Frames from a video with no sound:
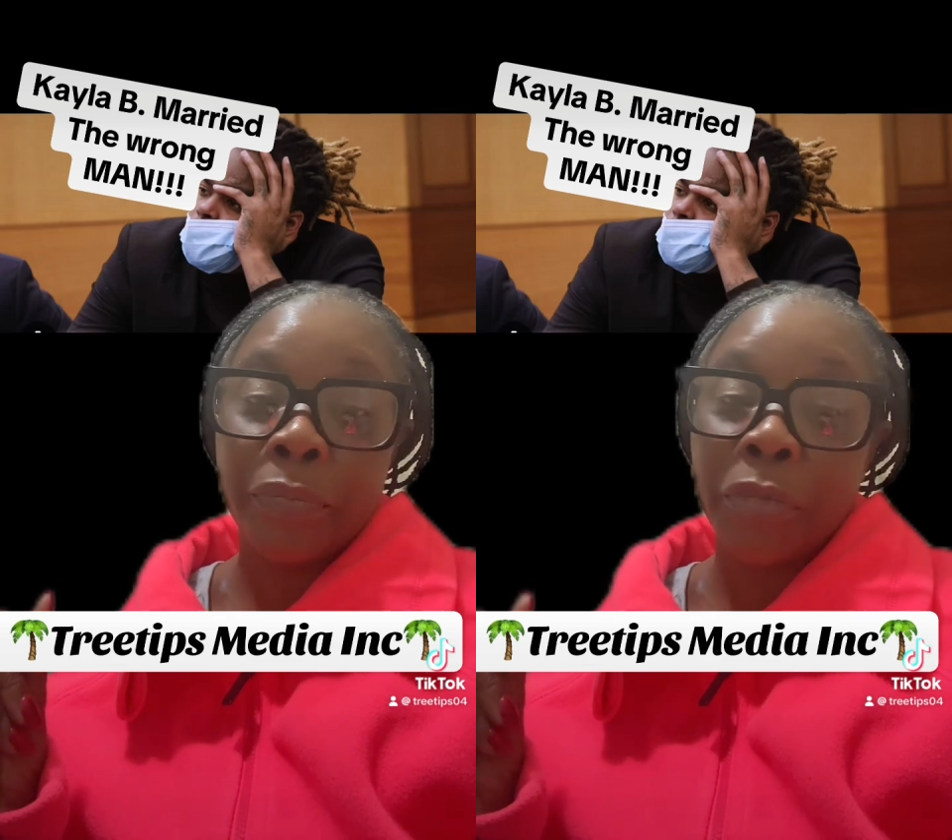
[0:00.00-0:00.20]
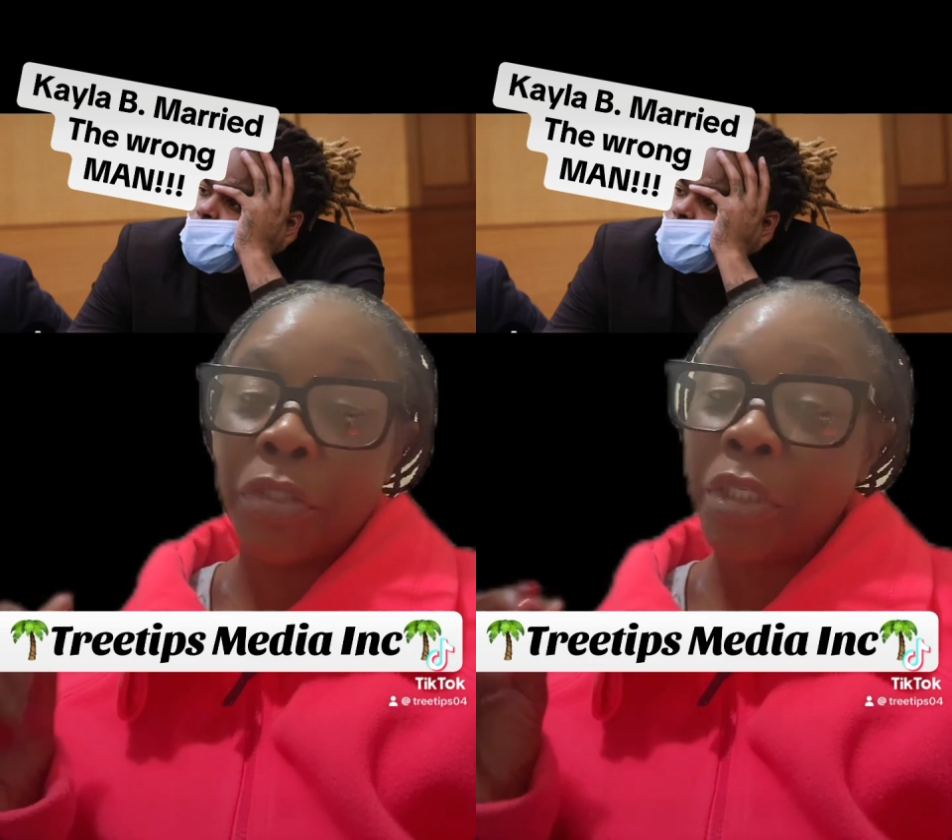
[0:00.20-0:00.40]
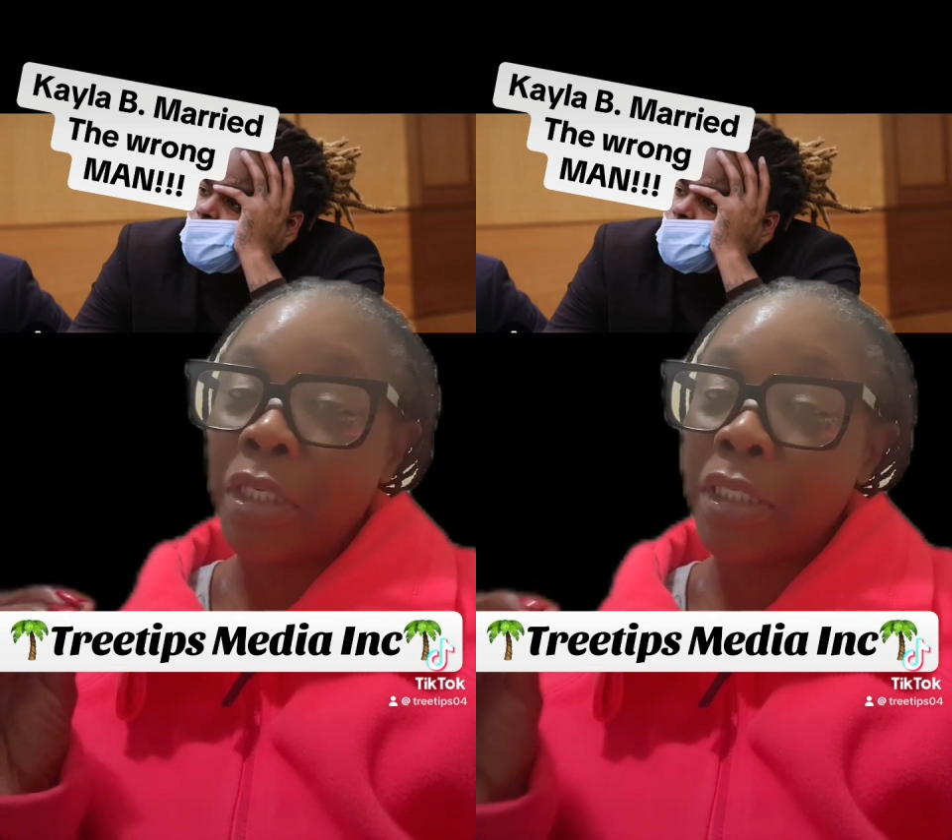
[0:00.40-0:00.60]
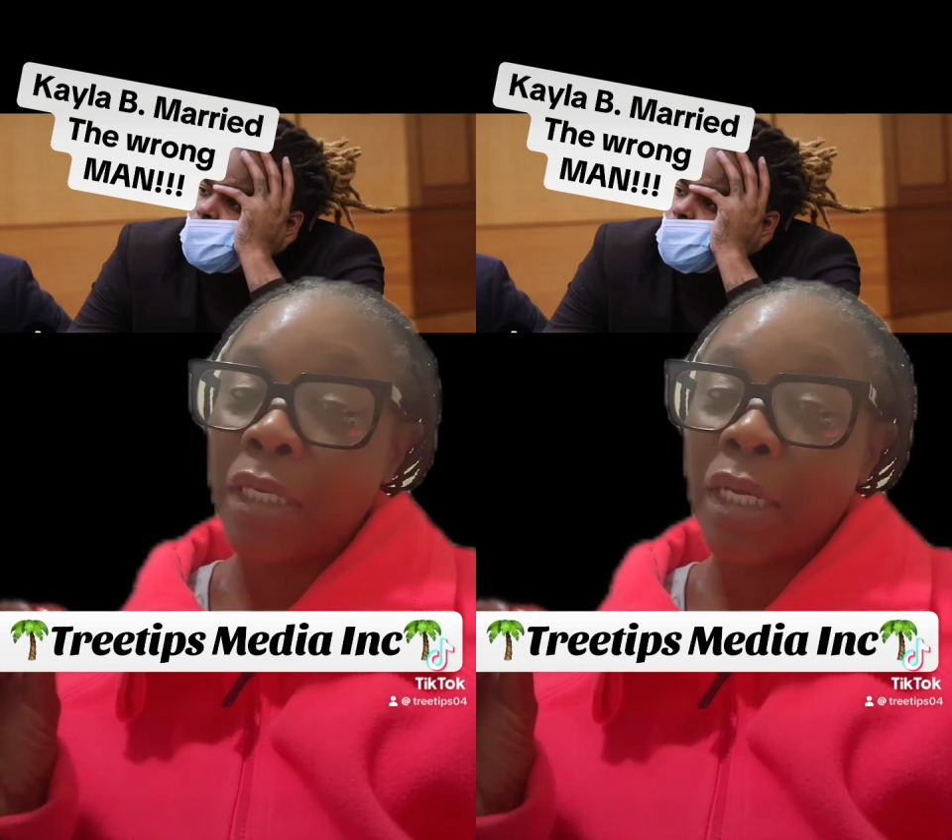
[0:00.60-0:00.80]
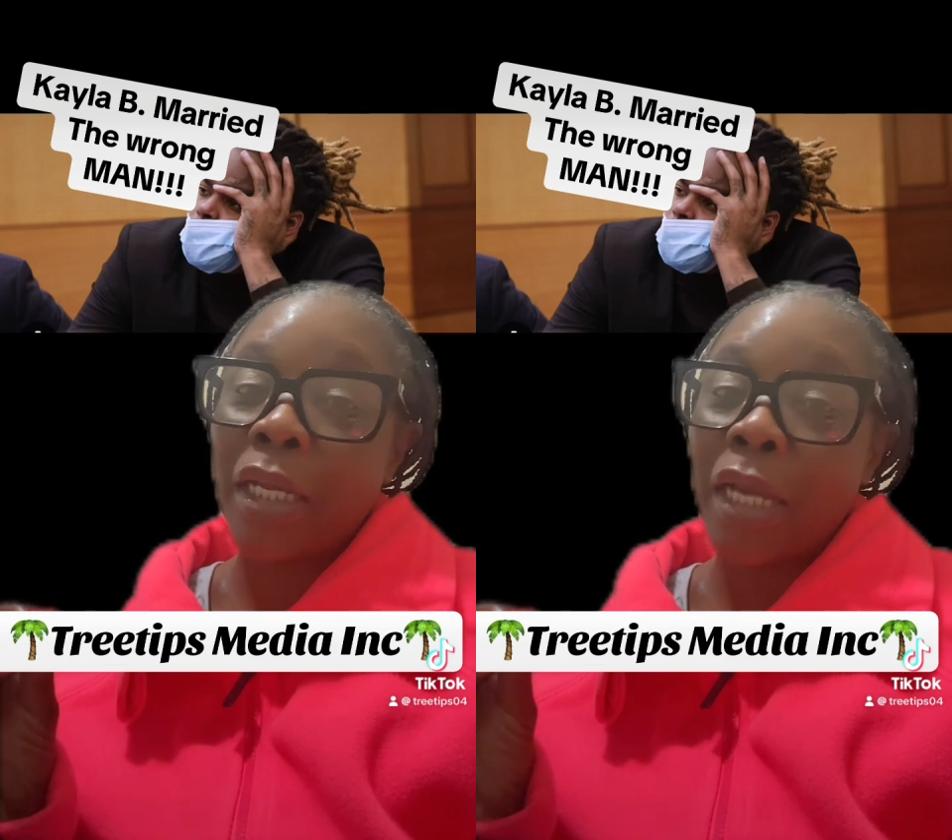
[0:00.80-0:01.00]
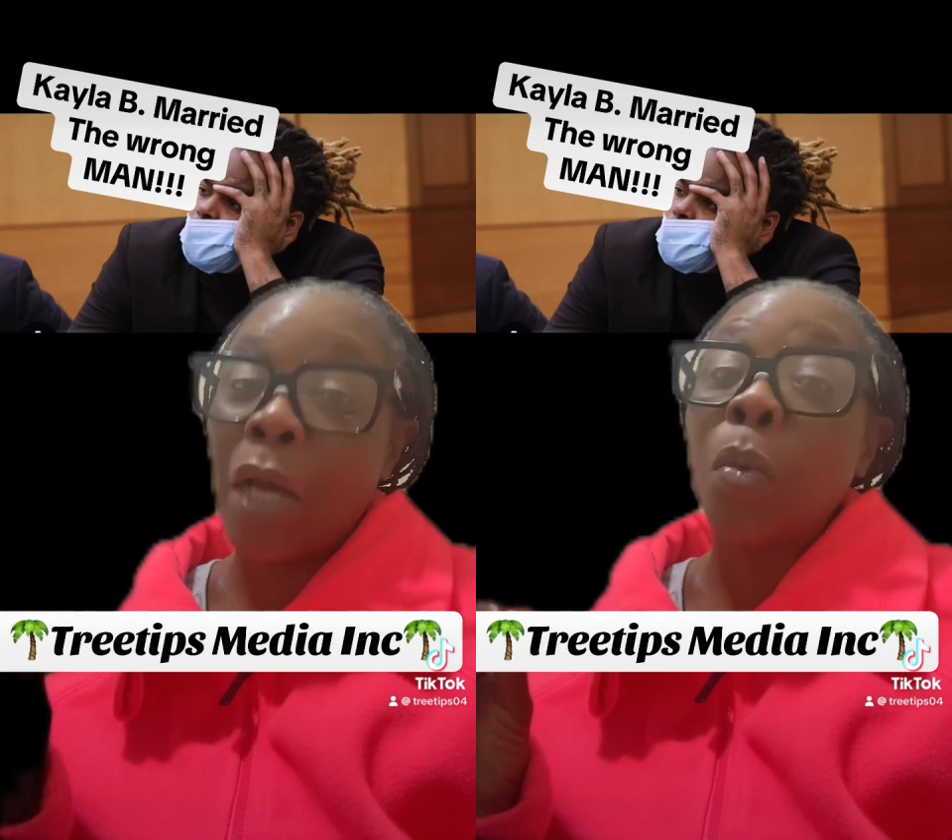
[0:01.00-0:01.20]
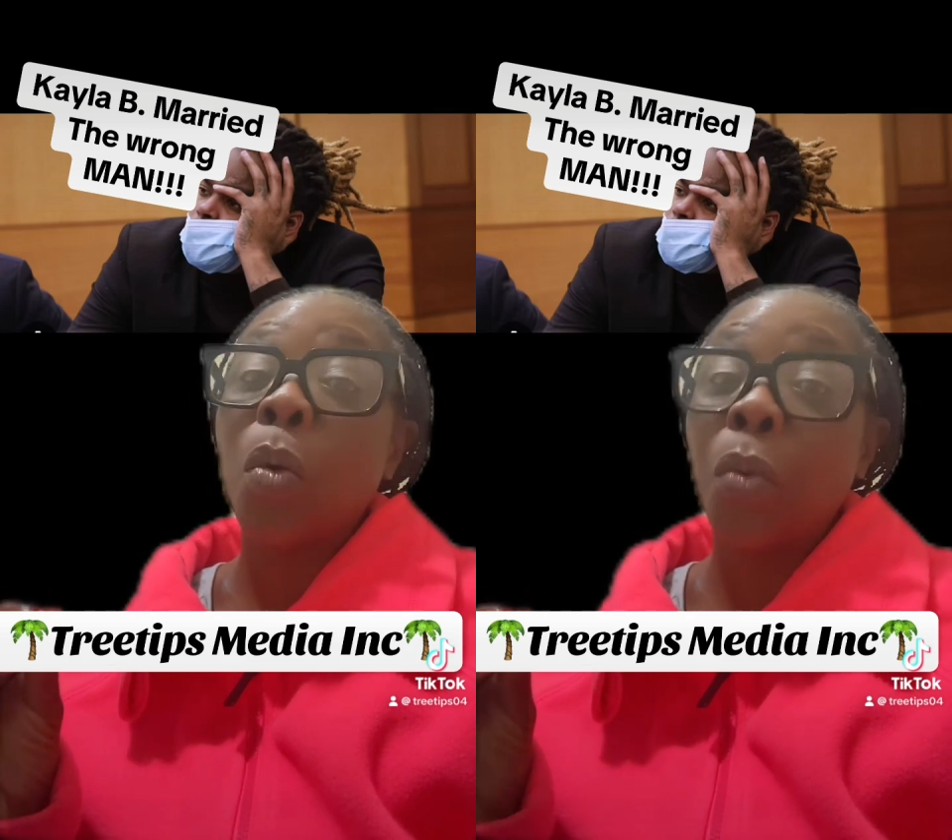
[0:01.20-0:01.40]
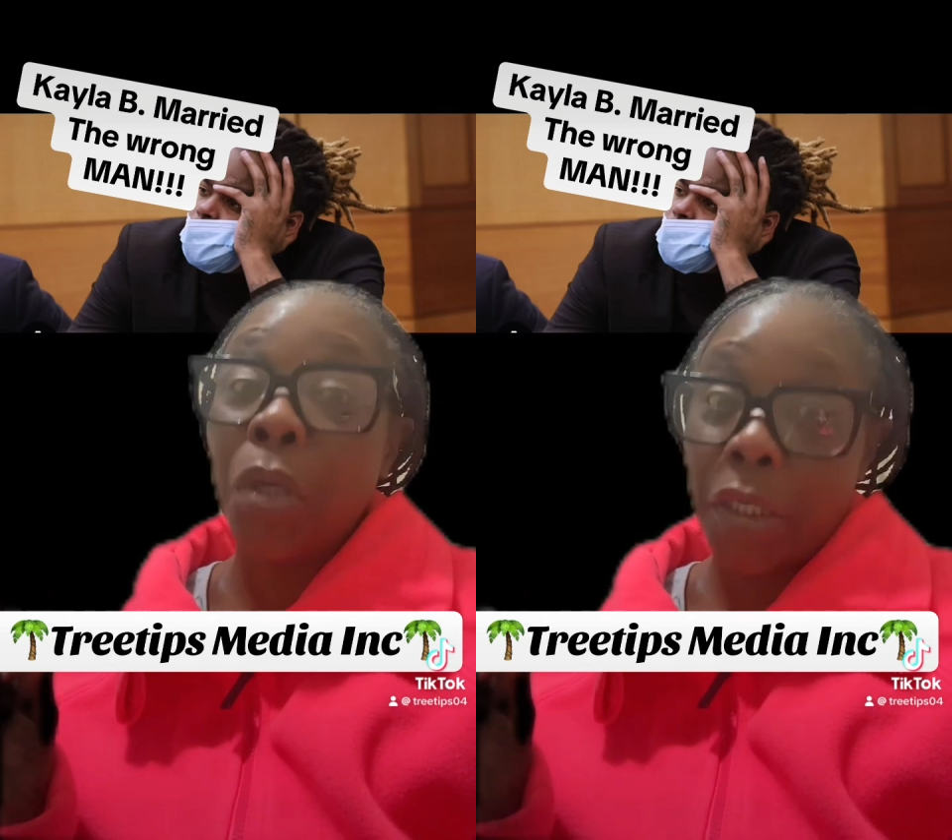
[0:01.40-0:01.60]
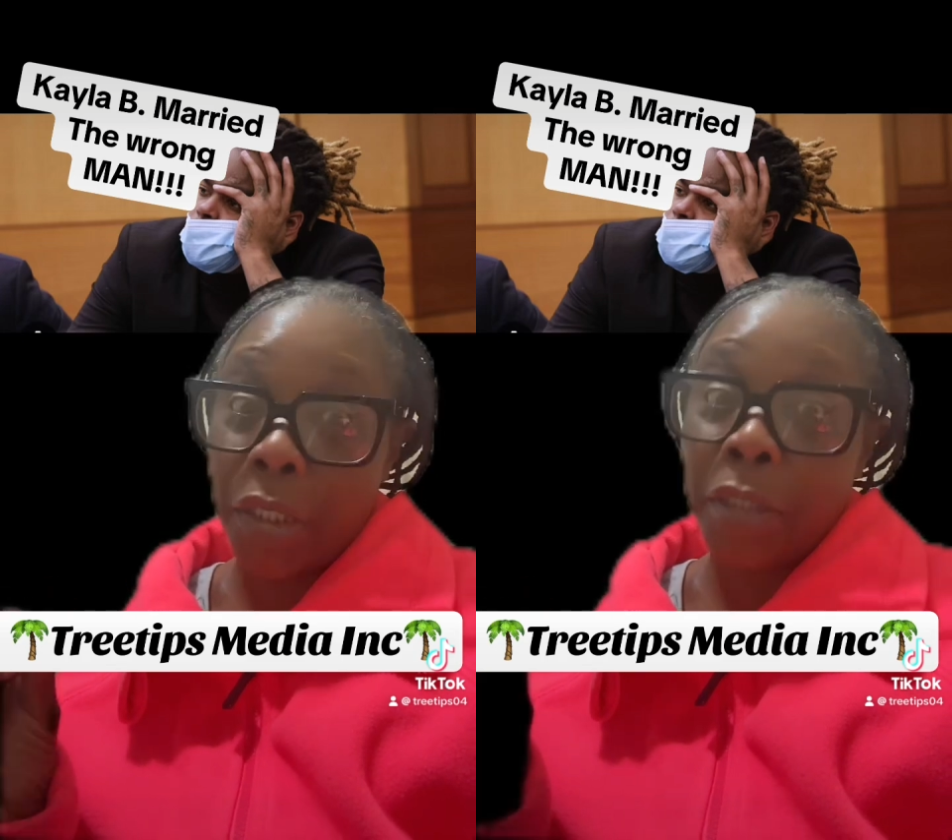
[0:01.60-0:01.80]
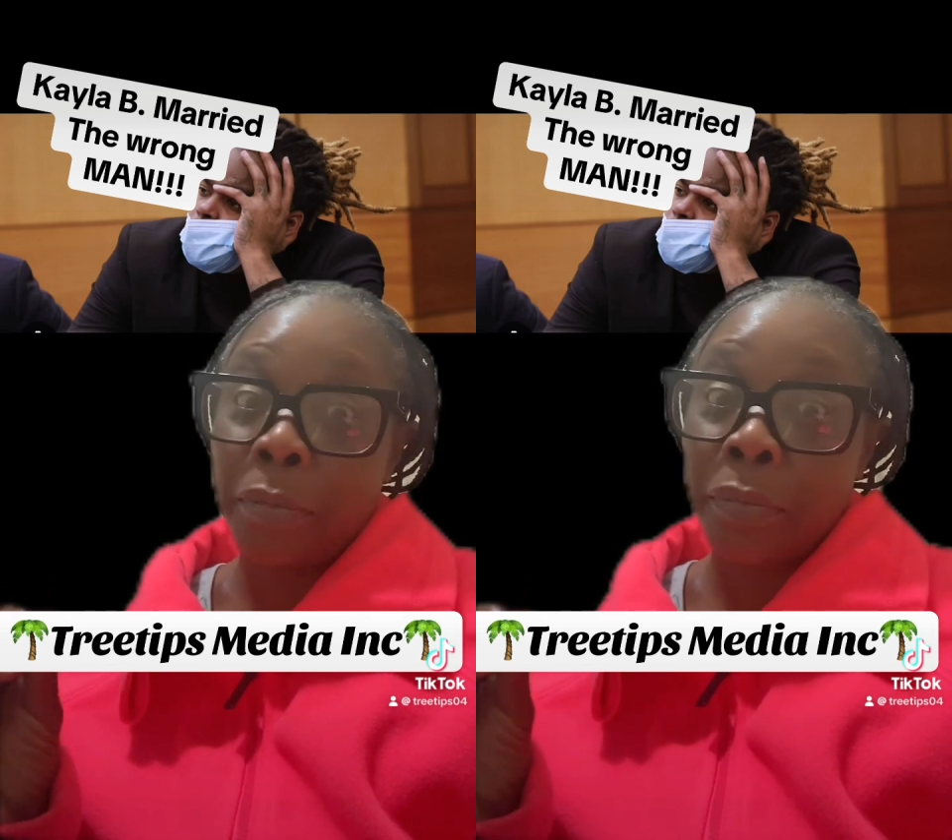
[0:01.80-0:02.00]
You should have stuck it out with
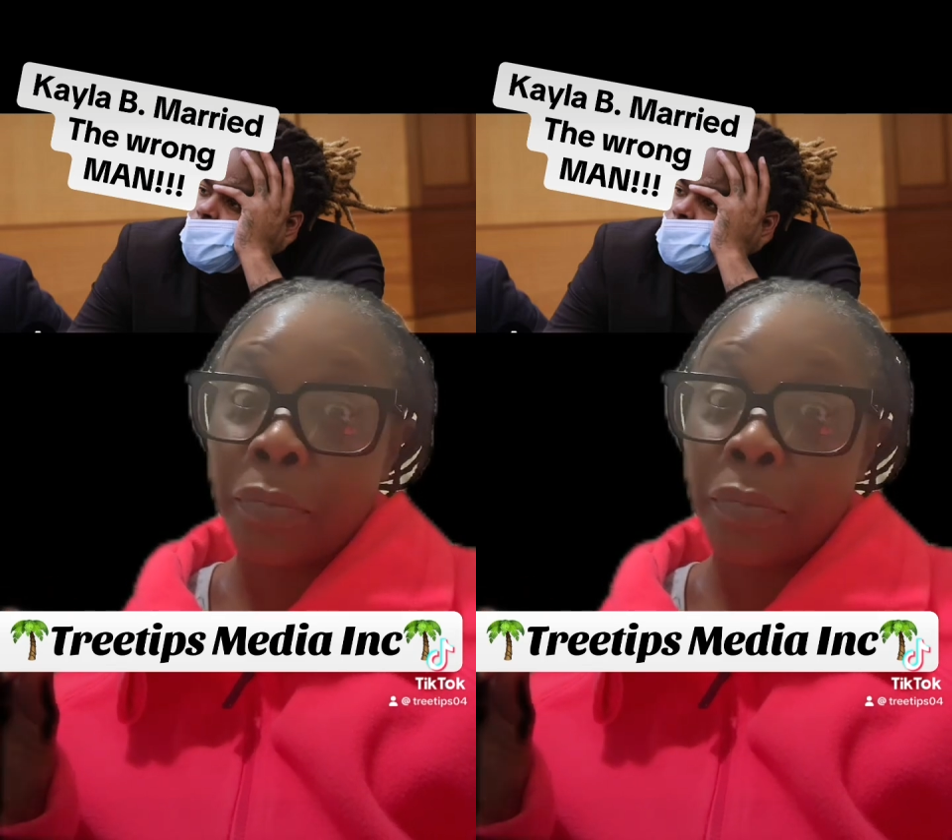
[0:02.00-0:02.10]
Woody.